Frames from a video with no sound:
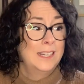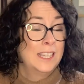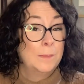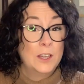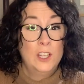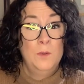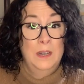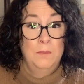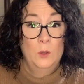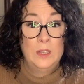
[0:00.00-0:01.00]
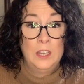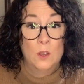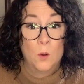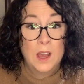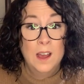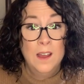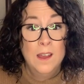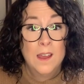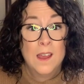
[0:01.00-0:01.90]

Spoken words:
And especially when I'm doing yoga,